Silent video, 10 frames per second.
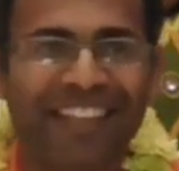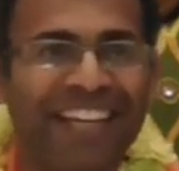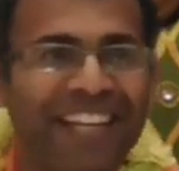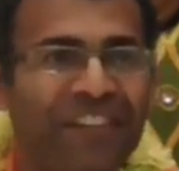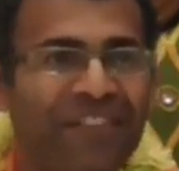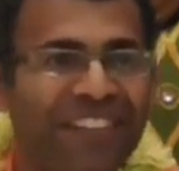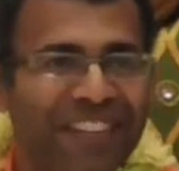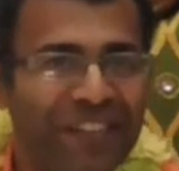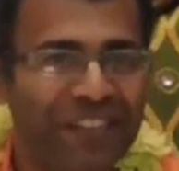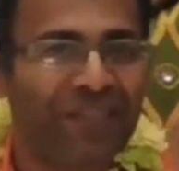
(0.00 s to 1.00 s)
And if
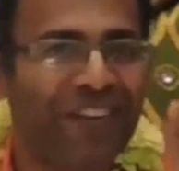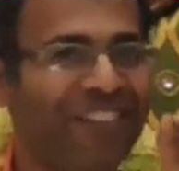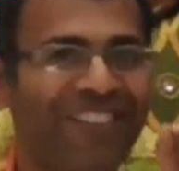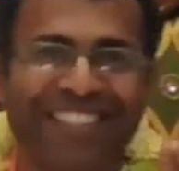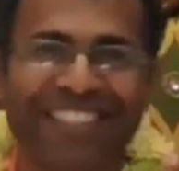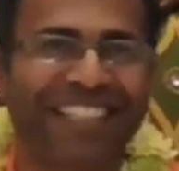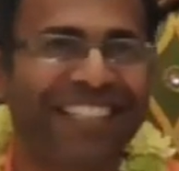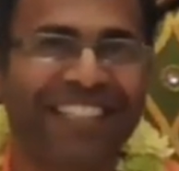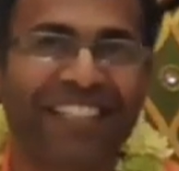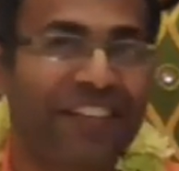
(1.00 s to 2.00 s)
we do a small
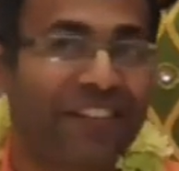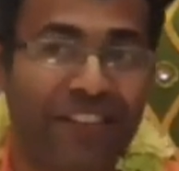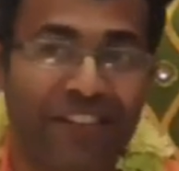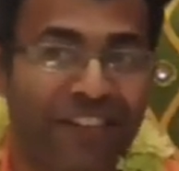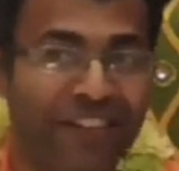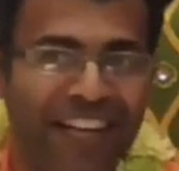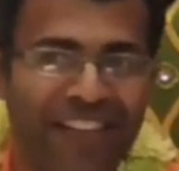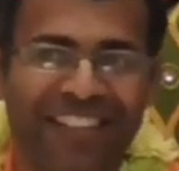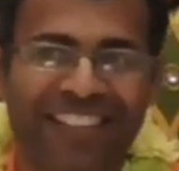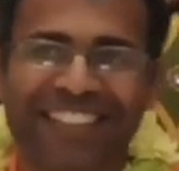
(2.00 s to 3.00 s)
mistake, we are going to
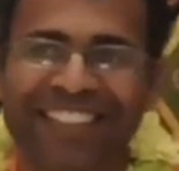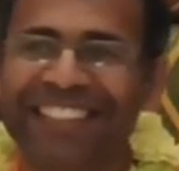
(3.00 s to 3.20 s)
have it.